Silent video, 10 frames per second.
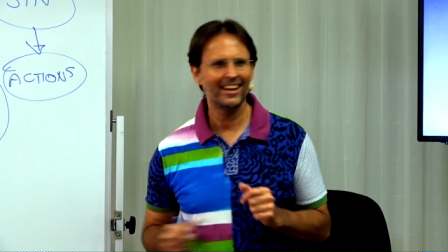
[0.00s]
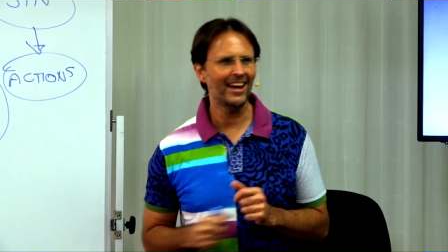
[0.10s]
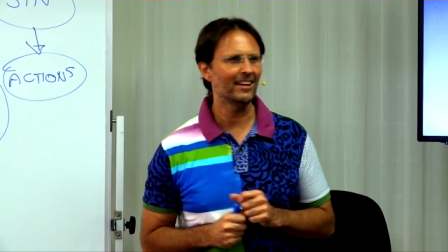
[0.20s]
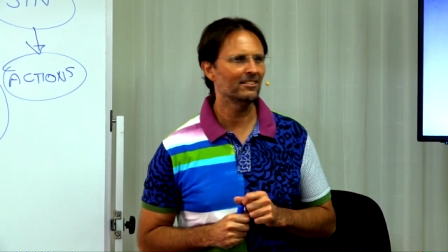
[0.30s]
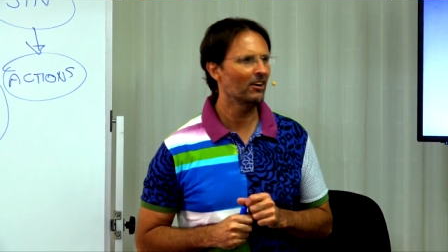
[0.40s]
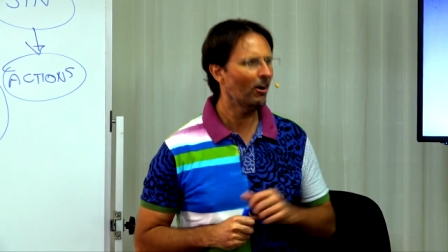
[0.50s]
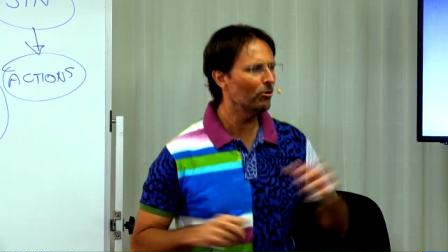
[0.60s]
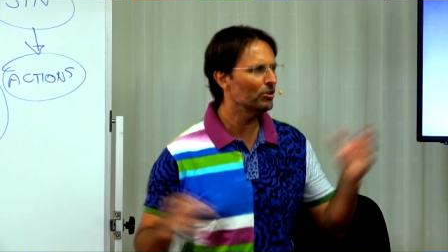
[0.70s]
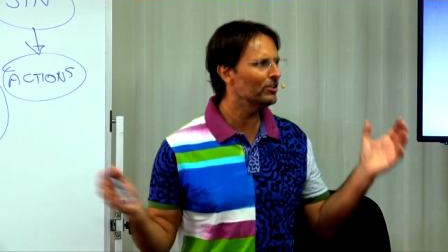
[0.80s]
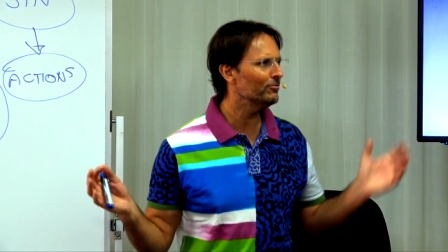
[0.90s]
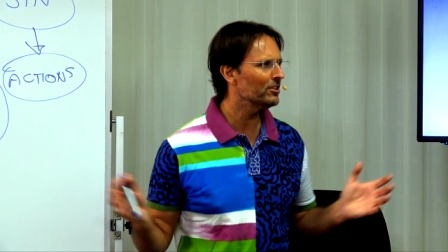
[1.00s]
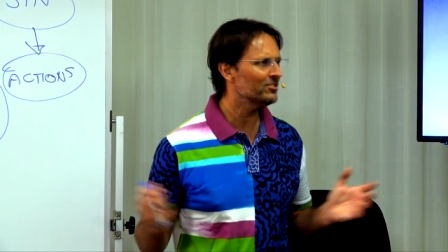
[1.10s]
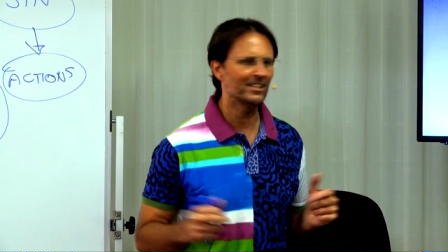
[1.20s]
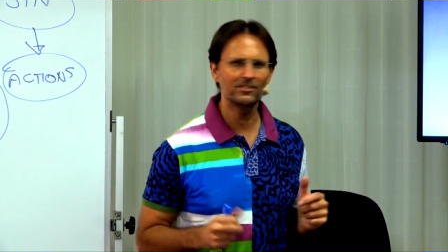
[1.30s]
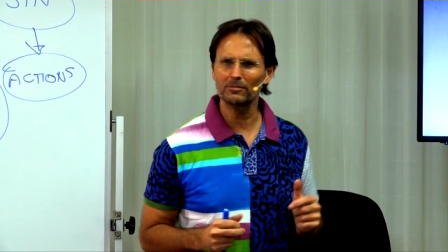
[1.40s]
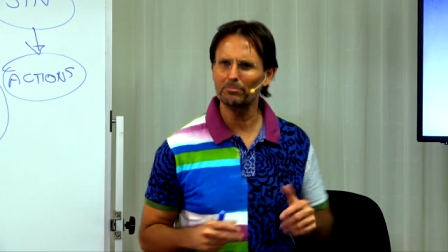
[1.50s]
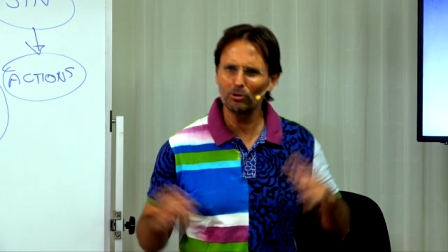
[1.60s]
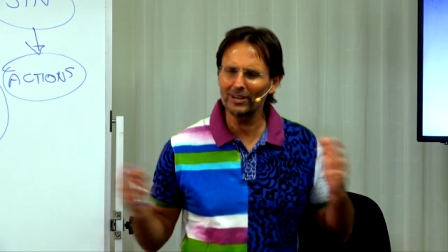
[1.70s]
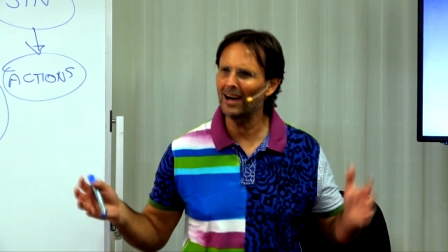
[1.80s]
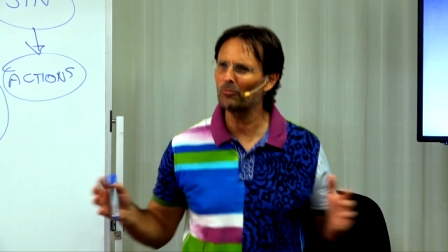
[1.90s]
And the whole universe needs to
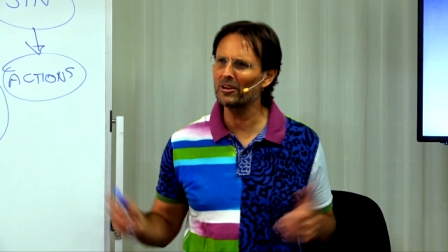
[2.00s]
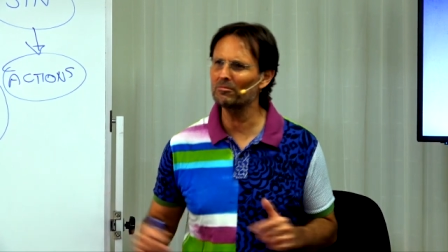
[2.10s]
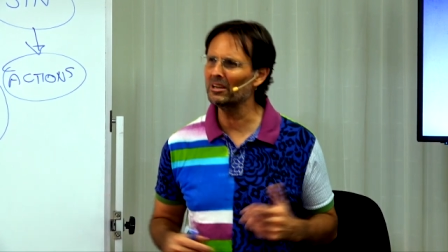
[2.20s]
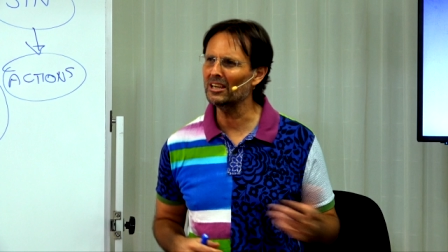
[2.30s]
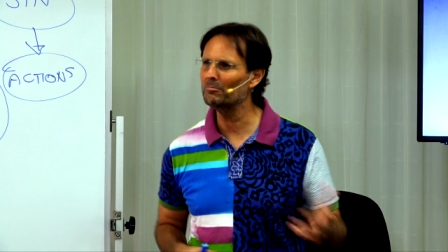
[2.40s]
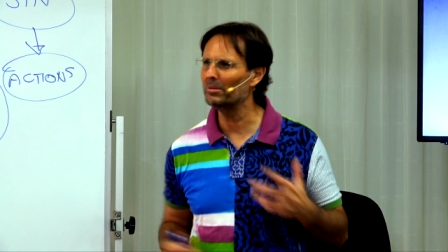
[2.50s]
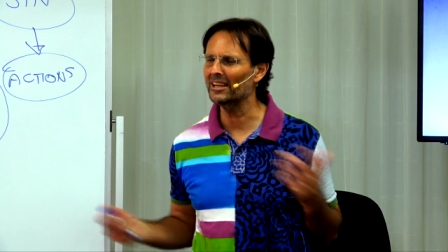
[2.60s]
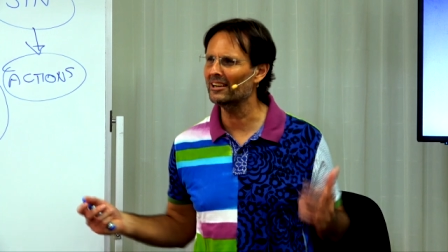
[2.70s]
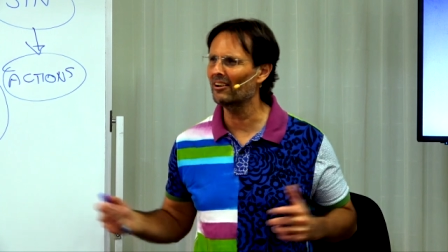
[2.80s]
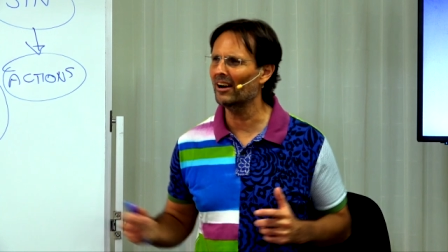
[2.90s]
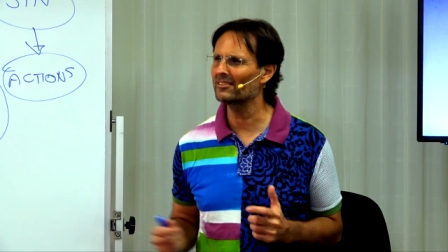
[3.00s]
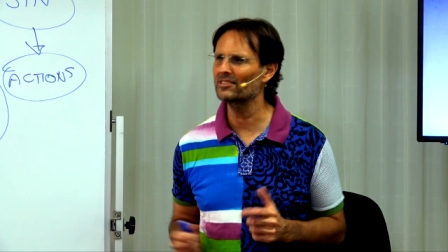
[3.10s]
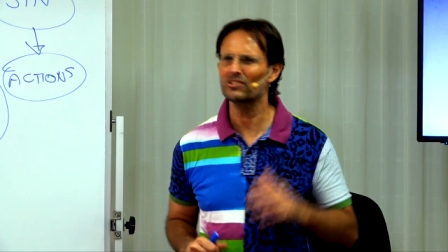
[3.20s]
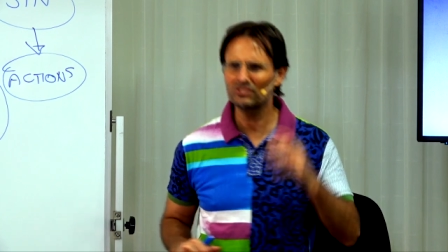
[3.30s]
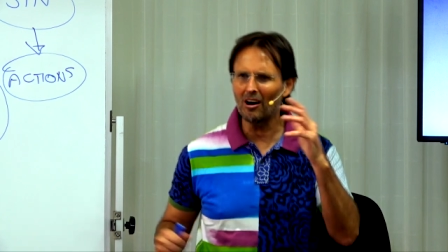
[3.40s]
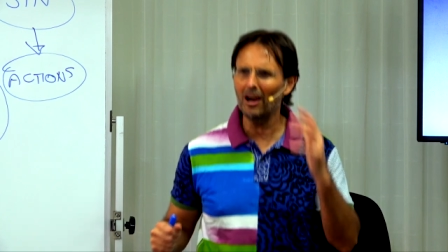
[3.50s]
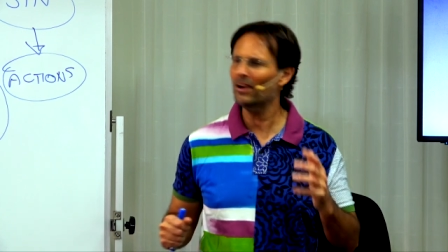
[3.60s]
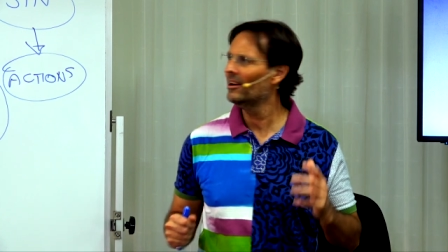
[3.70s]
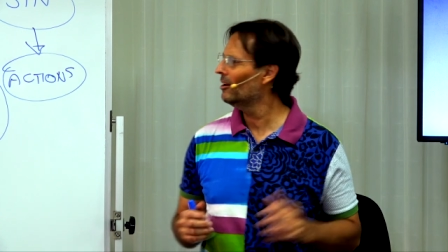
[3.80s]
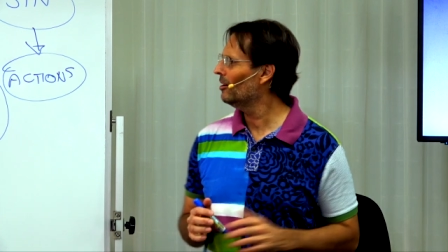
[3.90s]
put up with me being like this because
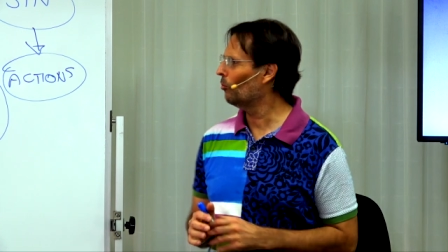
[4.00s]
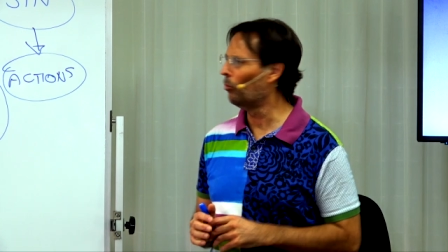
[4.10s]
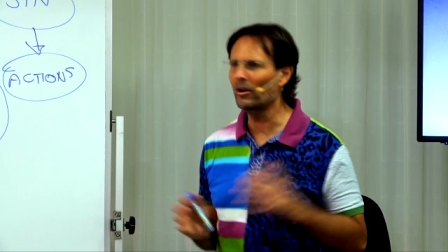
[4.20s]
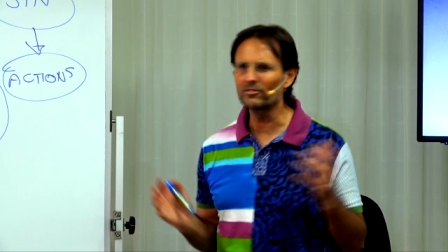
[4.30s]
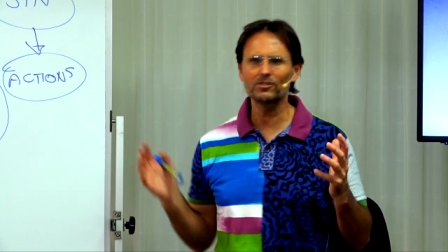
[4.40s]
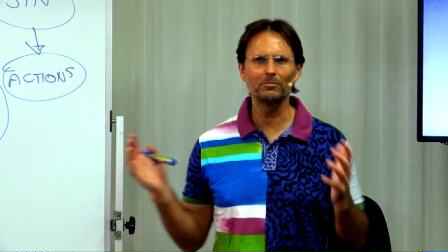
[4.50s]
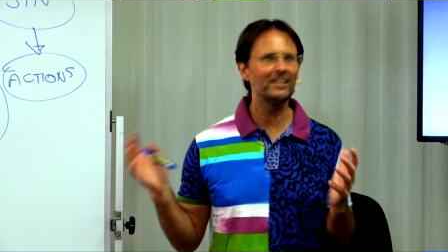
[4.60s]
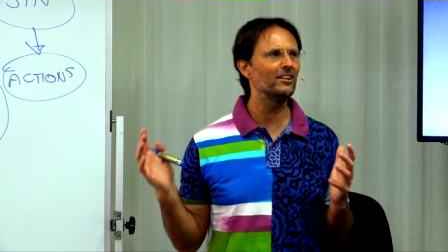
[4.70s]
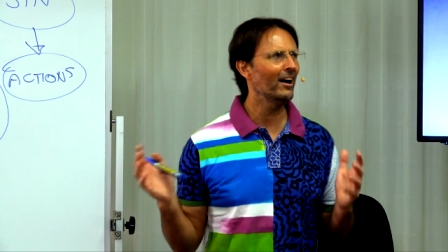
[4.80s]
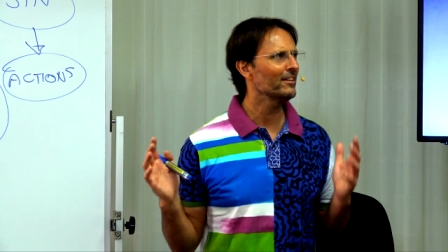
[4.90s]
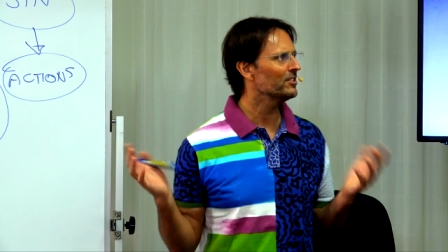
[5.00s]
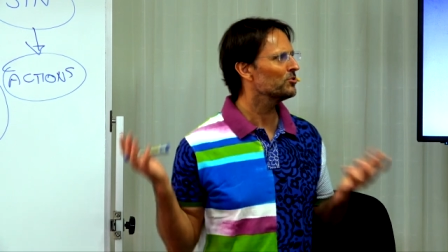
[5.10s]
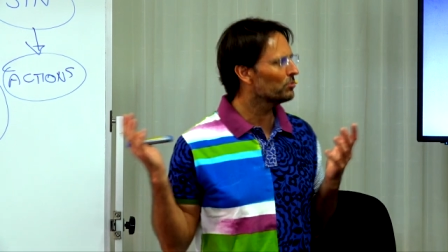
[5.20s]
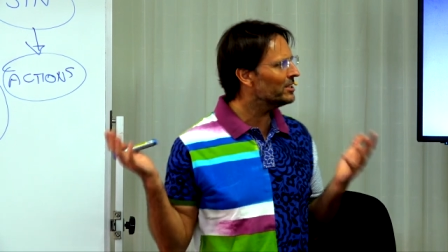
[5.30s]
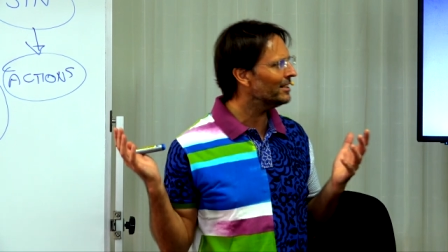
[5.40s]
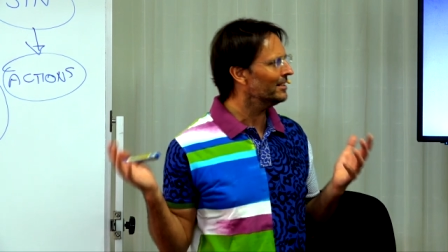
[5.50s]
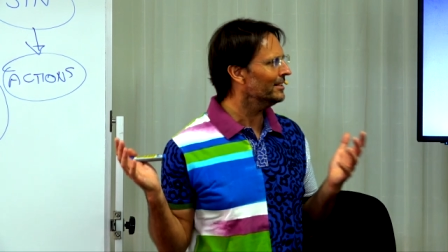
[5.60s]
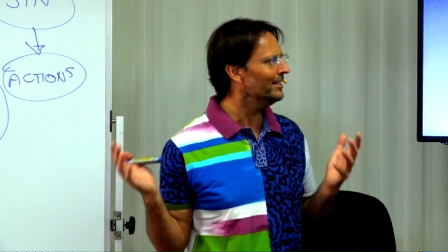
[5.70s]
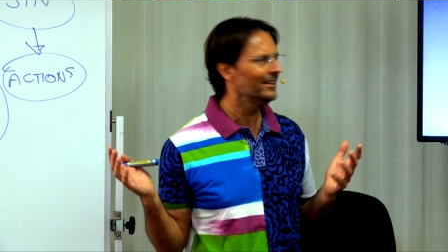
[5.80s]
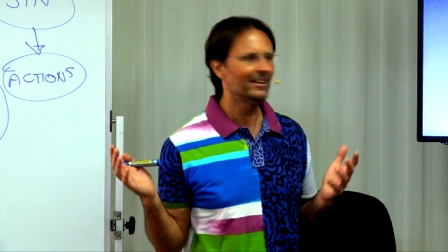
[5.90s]
I want to be like this,
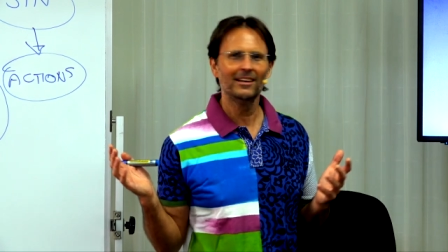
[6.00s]
really,